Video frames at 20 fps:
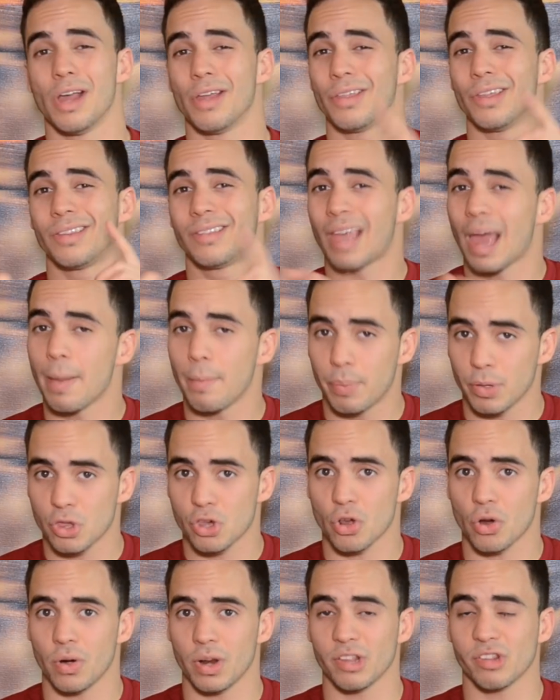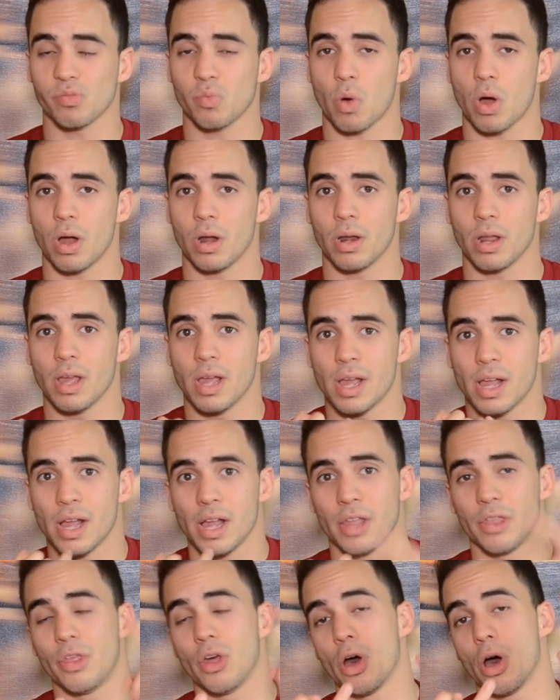The temperature is one,
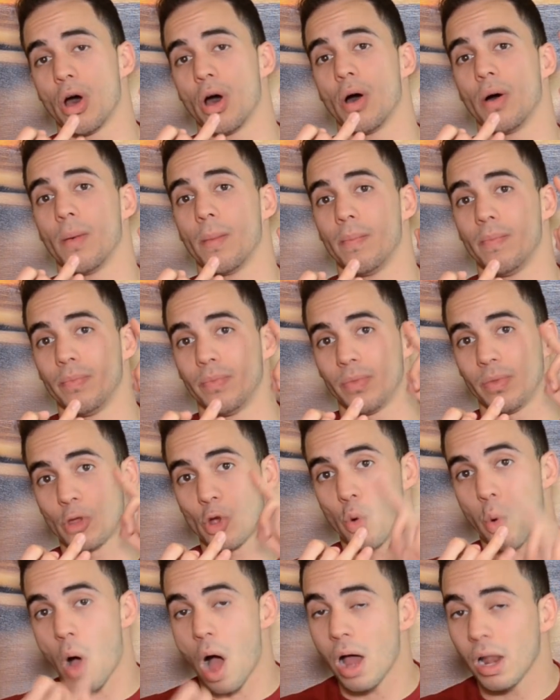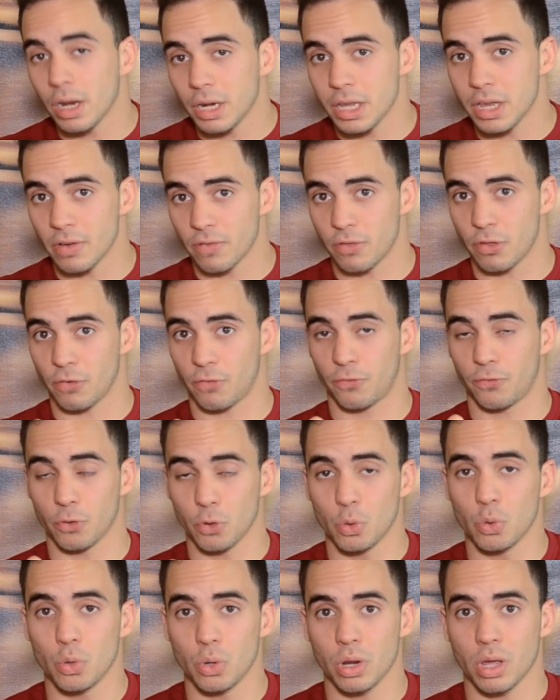the quality of the
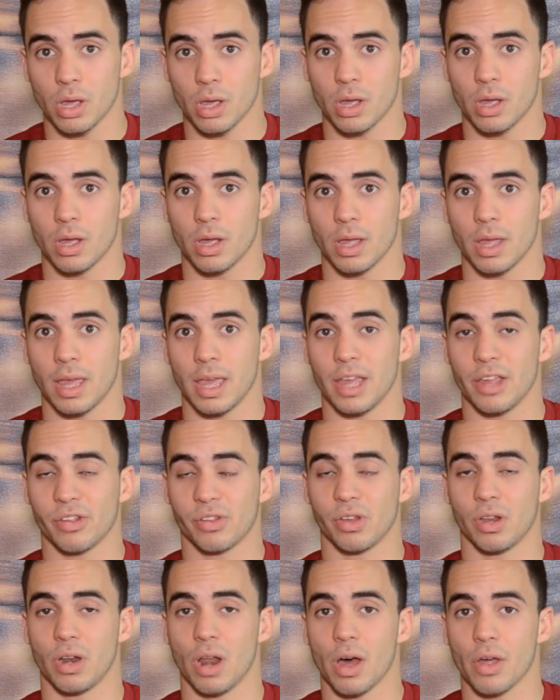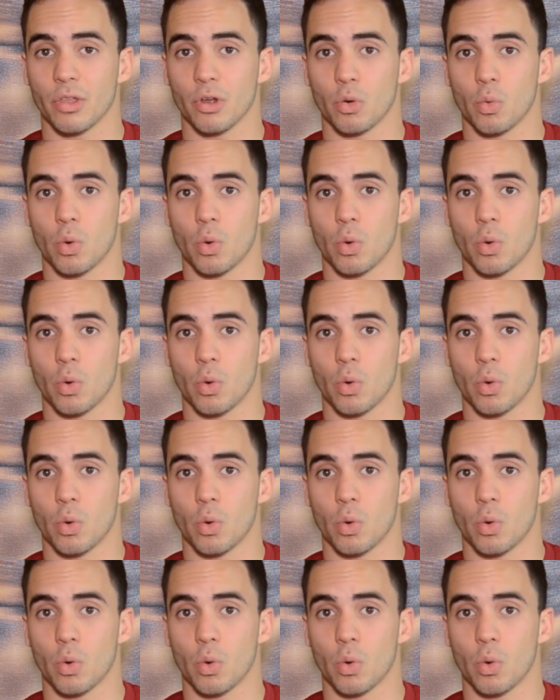food is another